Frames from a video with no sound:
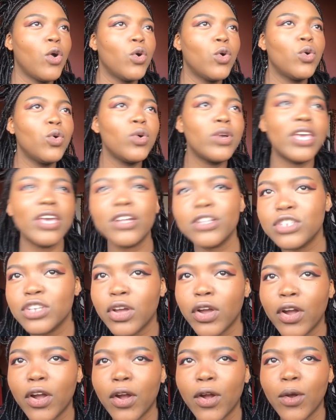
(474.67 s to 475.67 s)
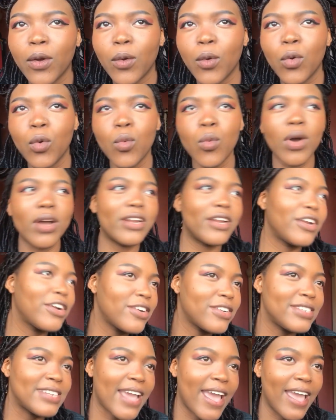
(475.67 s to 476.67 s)
who killed her? Who wanted
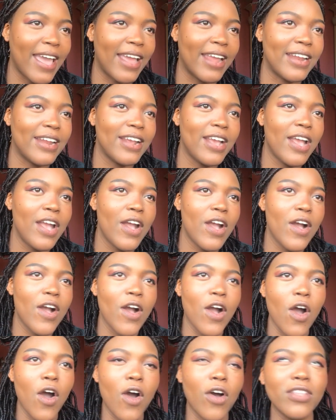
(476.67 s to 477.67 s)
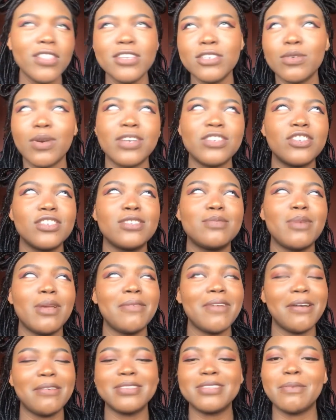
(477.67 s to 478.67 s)
her dead? All these questions.
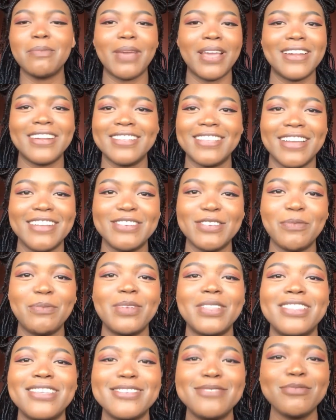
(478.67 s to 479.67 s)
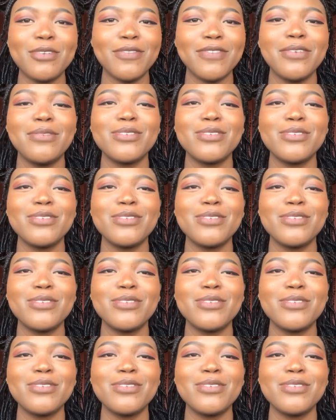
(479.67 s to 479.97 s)
Maybe I wasn't paying attention, but this movie